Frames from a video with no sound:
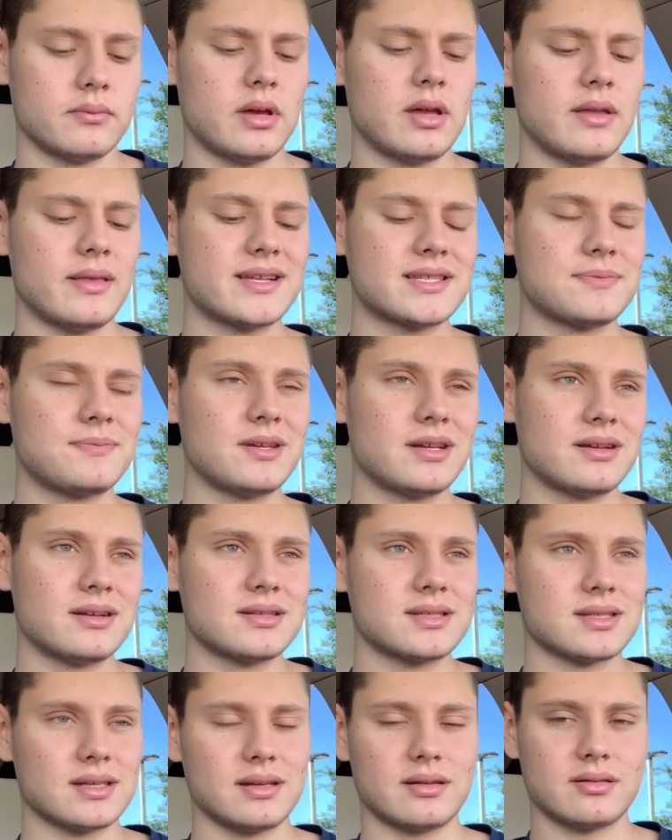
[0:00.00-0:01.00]
And that's
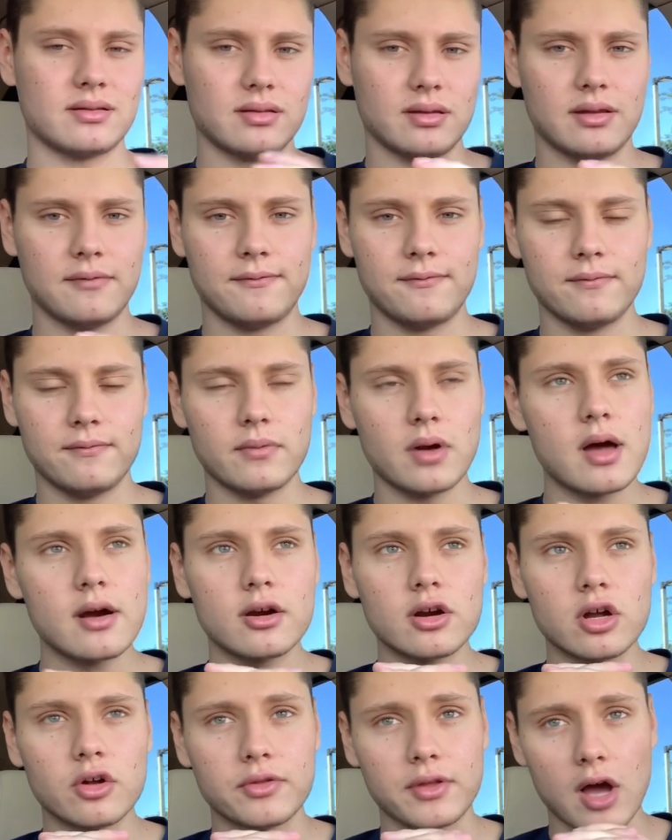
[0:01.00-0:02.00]
because, like, I
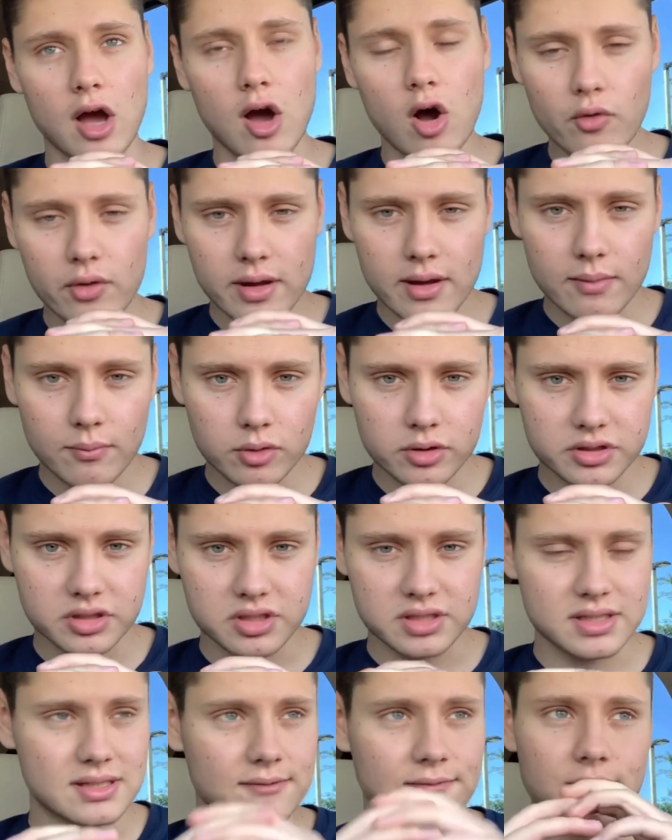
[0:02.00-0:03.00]
don't know, the OEM
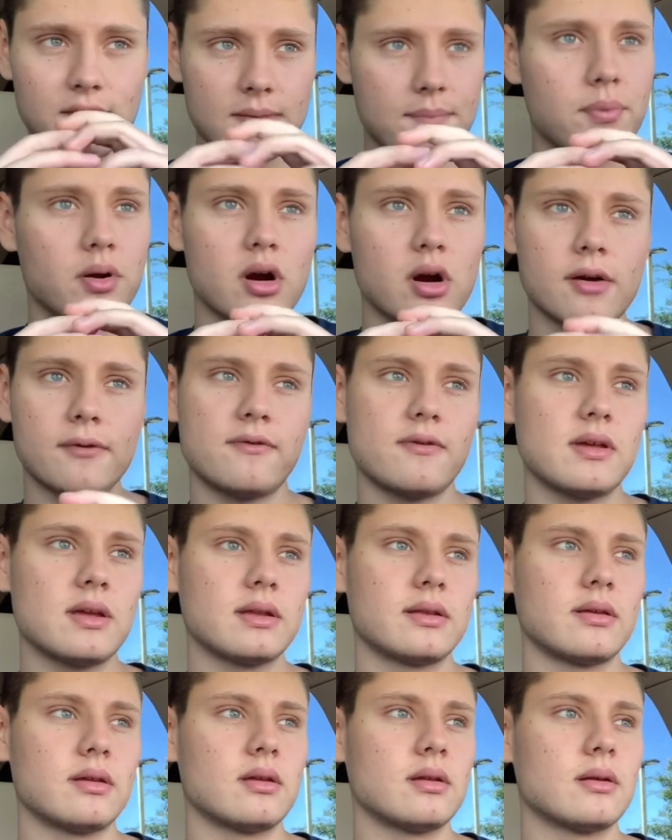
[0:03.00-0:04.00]
ones just fit
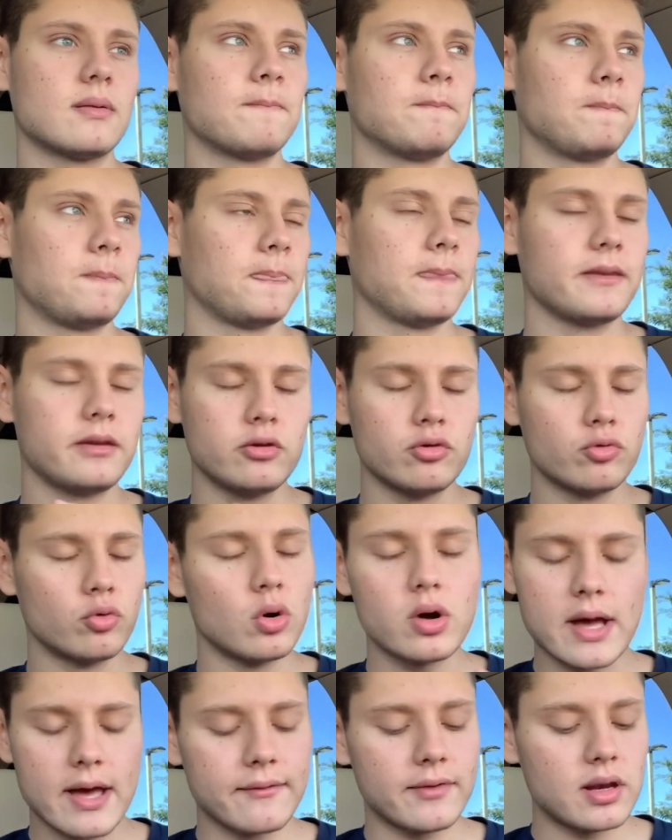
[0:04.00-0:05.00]
perfect and you
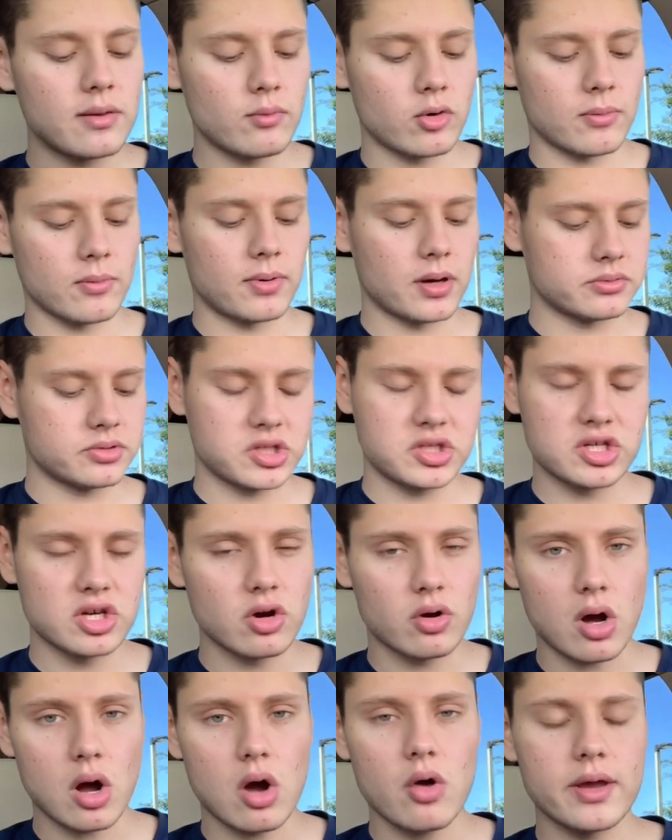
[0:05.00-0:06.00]
won't have any more problems. Just
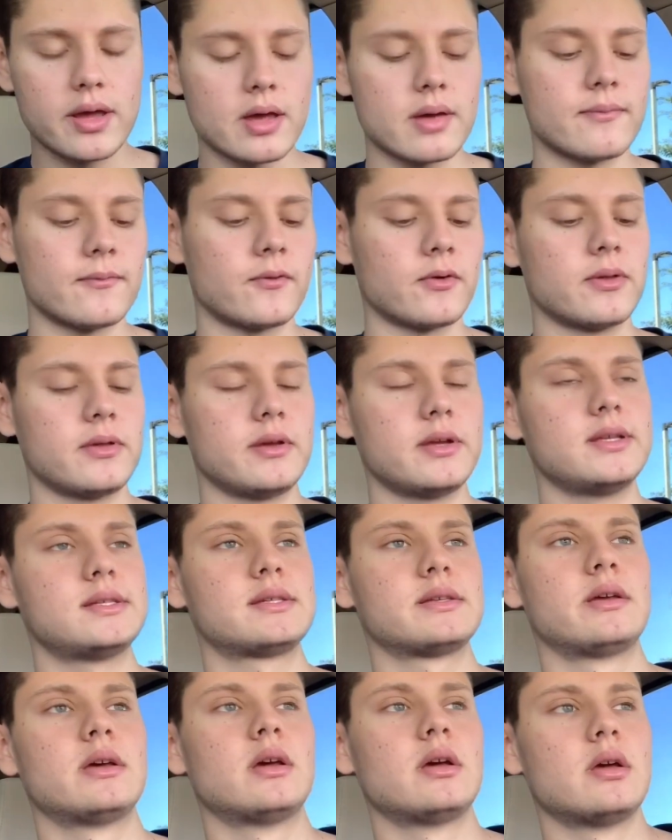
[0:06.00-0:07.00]
go OEM for
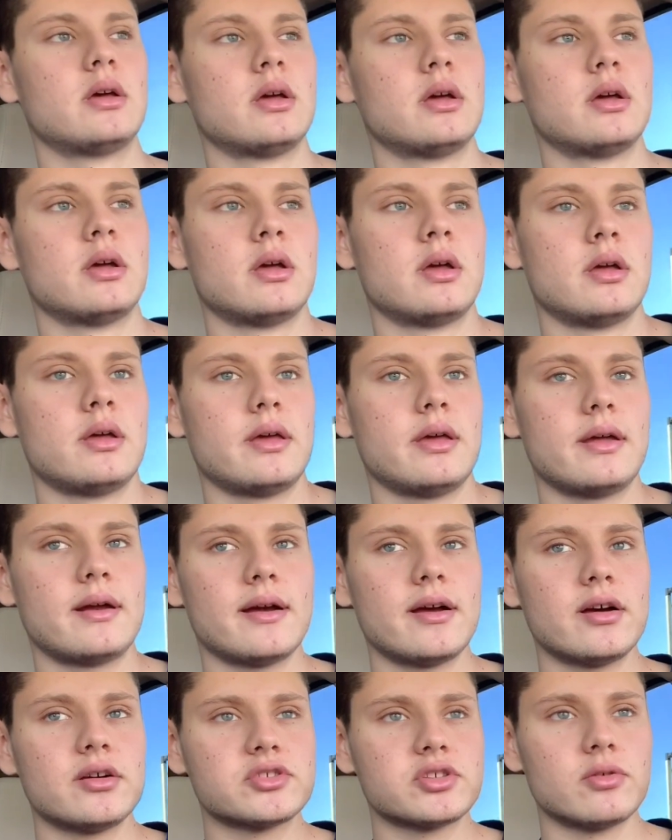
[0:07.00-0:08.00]
these. And
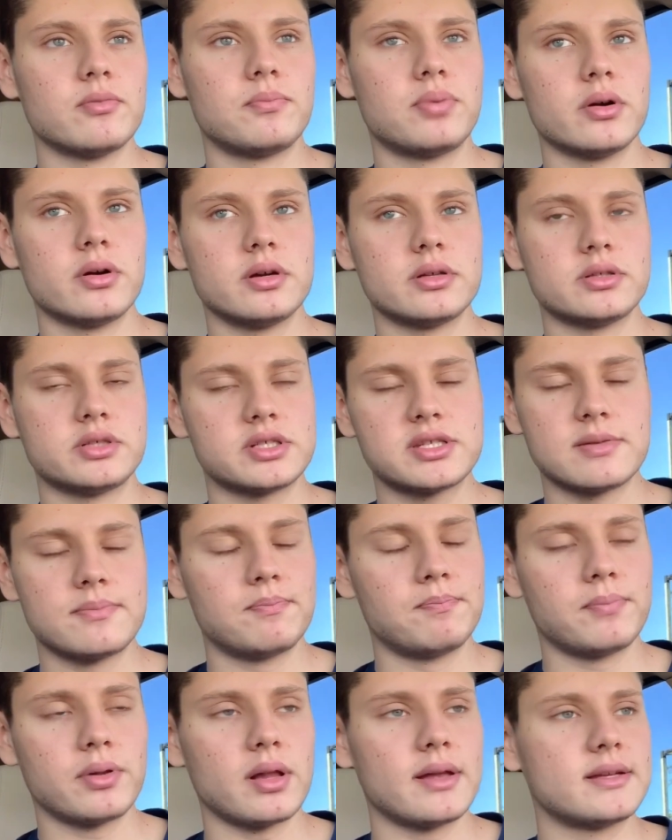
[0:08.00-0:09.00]
I also put, just to
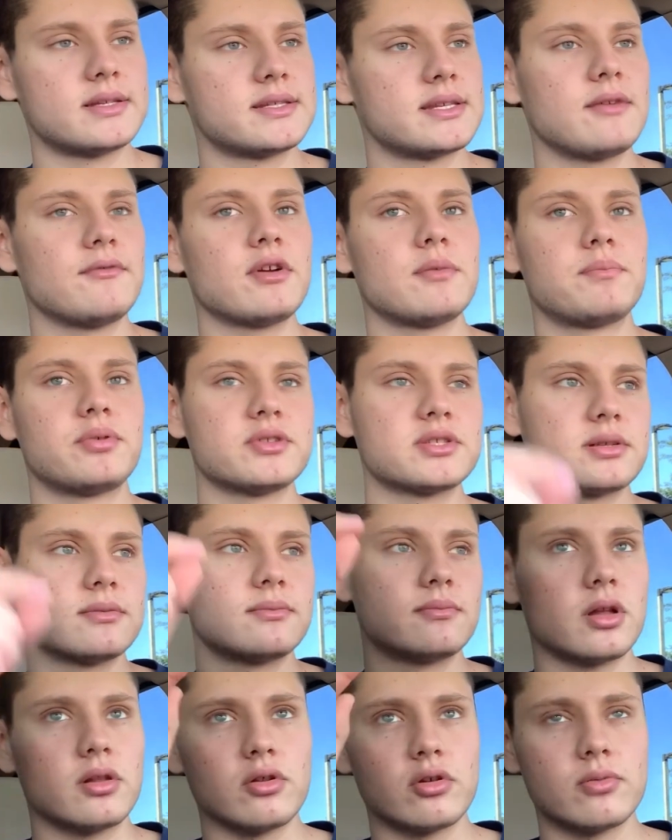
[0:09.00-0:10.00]
play it safe, I put a
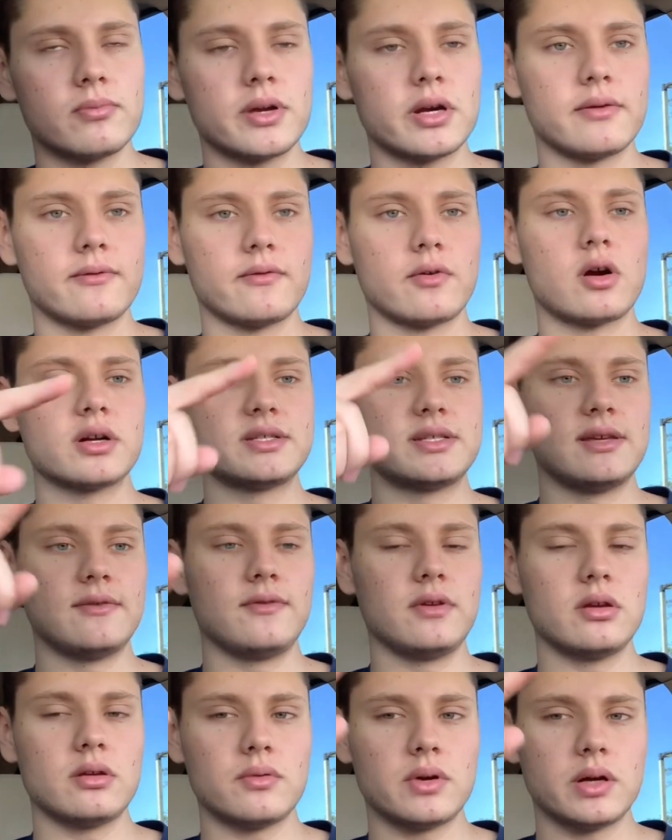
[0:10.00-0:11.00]
little bit of
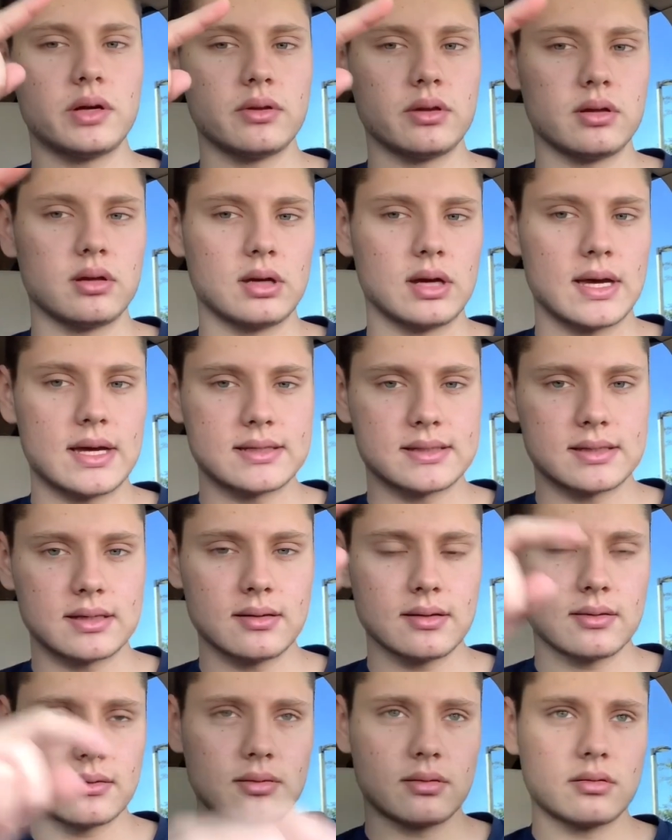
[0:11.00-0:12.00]
RTV around the
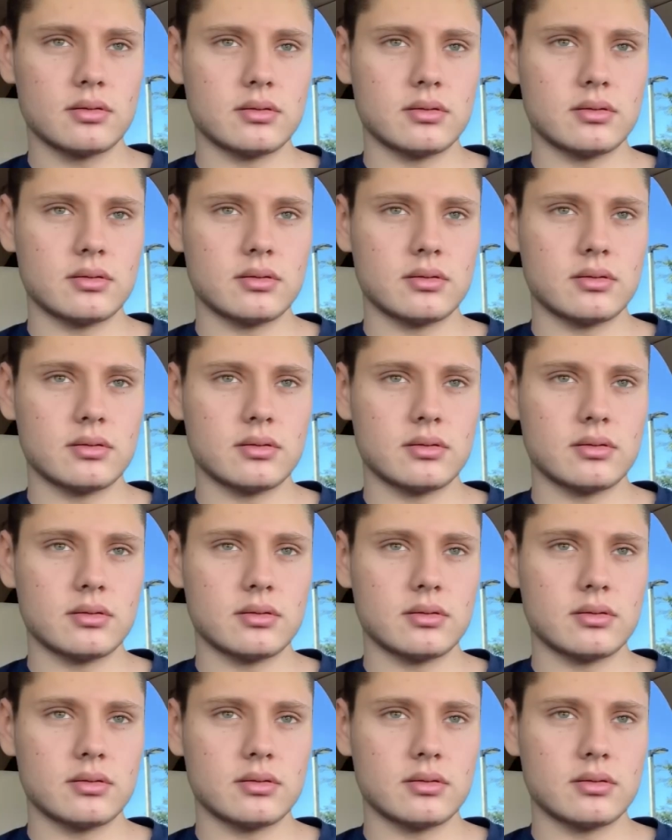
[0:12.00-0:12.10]
gasket,